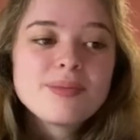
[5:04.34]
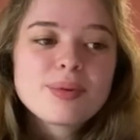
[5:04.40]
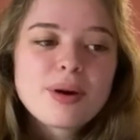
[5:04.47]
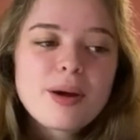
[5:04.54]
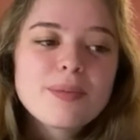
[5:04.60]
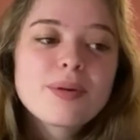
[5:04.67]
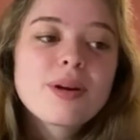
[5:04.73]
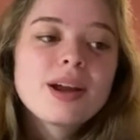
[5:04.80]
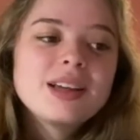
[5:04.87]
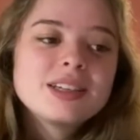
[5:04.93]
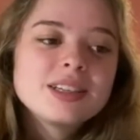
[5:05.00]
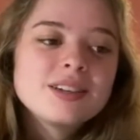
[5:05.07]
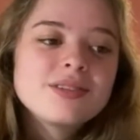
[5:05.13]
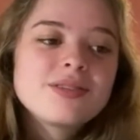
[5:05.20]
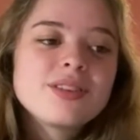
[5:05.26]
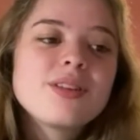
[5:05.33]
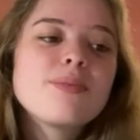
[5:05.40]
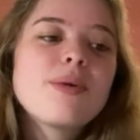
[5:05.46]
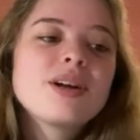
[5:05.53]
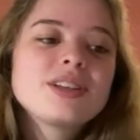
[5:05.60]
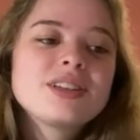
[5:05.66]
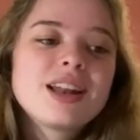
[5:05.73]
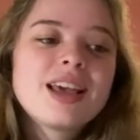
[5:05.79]
preparation for the
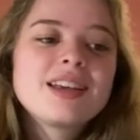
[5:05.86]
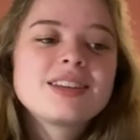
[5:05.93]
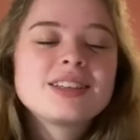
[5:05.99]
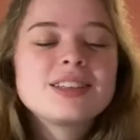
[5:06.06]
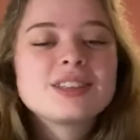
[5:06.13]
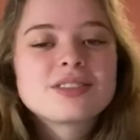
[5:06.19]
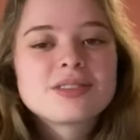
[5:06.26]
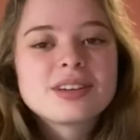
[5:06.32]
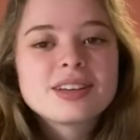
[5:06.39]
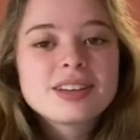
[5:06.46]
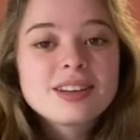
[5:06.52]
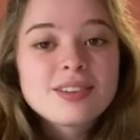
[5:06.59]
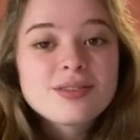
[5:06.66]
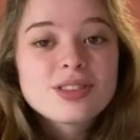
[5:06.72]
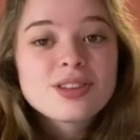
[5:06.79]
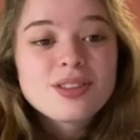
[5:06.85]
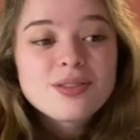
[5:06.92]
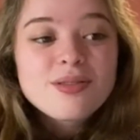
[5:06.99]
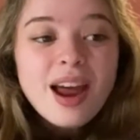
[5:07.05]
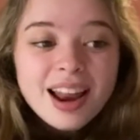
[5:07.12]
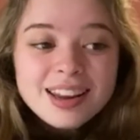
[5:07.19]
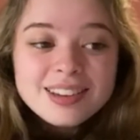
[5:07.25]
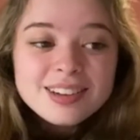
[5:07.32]
modulation to the
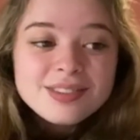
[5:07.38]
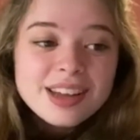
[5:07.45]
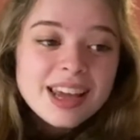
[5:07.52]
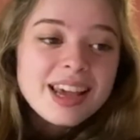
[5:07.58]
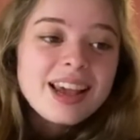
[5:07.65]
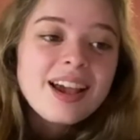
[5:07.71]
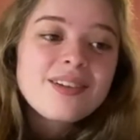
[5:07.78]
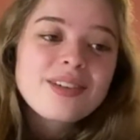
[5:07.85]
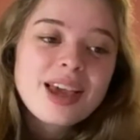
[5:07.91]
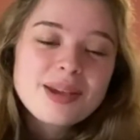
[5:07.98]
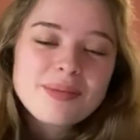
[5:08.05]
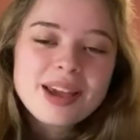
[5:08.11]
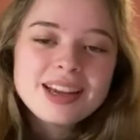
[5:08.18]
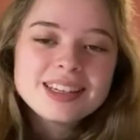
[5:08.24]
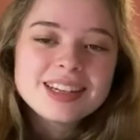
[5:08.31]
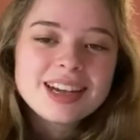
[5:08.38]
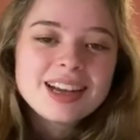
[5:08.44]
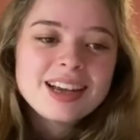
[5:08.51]
relative key of A major.